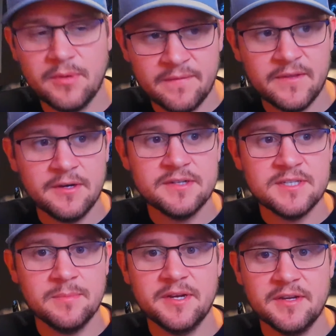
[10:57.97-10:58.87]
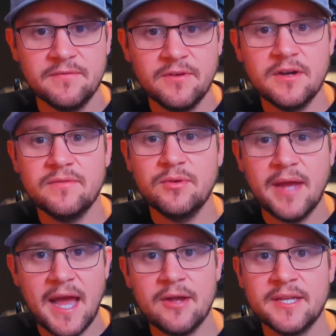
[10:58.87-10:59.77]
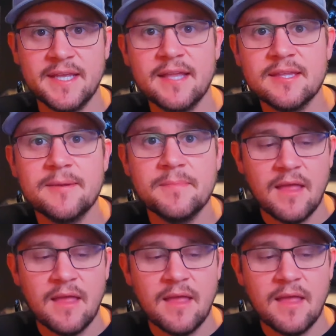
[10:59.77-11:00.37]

if there is somebody in front of you, how to get them.